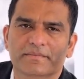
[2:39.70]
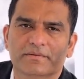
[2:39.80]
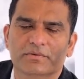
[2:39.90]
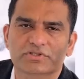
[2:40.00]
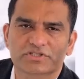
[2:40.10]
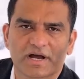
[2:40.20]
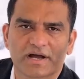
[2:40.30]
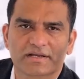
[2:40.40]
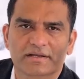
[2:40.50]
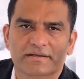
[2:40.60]
To
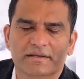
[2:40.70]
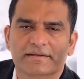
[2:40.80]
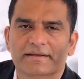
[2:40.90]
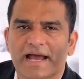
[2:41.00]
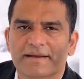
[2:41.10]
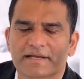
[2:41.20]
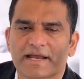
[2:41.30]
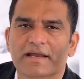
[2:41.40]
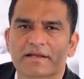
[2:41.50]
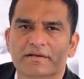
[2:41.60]
start,
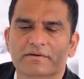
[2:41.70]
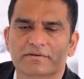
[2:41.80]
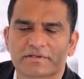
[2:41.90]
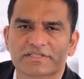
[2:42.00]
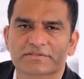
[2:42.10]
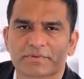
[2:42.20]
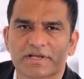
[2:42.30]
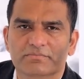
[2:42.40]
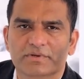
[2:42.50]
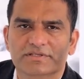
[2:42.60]
navigate to the
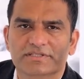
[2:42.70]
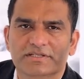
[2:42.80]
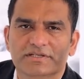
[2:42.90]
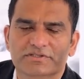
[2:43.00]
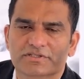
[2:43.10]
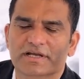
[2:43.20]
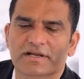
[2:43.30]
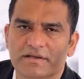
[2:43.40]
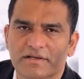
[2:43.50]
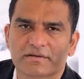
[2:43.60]
Display Work Center
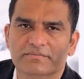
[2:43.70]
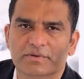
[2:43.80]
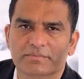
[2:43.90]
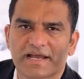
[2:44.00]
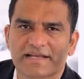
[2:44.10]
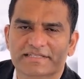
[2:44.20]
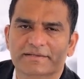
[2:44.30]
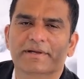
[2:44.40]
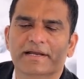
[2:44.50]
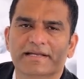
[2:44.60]
screen from the
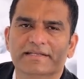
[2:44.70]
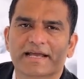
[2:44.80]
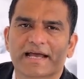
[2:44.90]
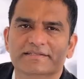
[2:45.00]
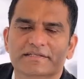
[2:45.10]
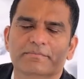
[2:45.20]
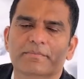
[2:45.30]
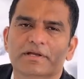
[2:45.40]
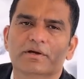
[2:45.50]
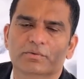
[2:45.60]
SAP Easy Access
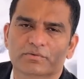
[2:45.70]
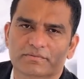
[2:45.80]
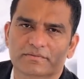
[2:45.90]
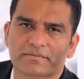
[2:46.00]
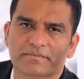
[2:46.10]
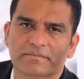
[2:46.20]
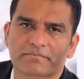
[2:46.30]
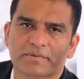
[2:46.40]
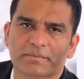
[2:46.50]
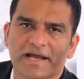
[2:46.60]
menu.
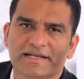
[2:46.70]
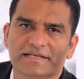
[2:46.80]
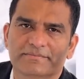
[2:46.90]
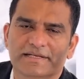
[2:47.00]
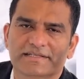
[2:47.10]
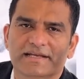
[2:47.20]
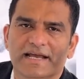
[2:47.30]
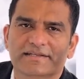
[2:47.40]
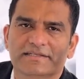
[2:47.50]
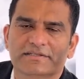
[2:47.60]
From the SAP Easy
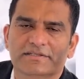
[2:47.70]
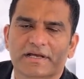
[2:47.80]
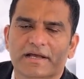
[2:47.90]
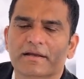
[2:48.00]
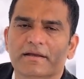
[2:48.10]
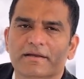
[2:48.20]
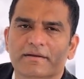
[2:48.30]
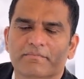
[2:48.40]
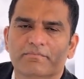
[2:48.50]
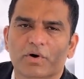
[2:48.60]
Access screen,
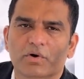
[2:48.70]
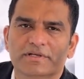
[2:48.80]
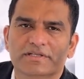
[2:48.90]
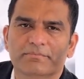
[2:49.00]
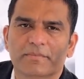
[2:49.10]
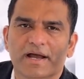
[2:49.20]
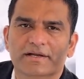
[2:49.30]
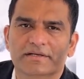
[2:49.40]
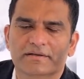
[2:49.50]
follow this path: